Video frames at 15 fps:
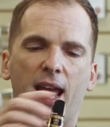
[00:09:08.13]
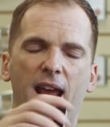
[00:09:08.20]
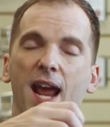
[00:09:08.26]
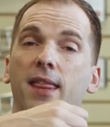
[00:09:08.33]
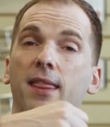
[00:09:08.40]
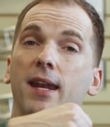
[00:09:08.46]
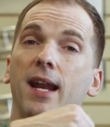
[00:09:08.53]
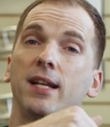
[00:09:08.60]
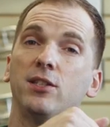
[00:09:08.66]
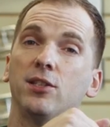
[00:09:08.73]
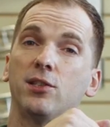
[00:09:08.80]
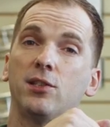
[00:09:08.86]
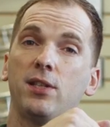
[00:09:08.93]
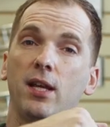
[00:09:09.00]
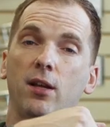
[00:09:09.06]
and then I
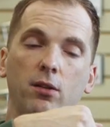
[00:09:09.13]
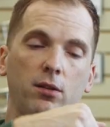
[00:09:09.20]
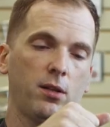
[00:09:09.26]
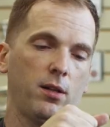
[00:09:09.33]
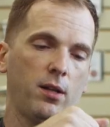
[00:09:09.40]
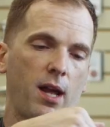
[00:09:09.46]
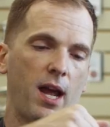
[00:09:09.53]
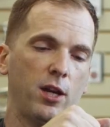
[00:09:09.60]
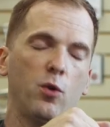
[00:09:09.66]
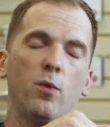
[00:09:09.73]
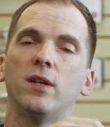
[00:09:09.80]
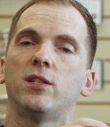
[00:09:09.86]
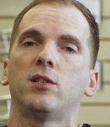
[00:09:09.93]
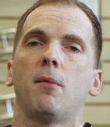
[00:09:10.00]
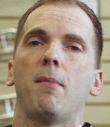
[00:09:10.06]
just tilt, I twist the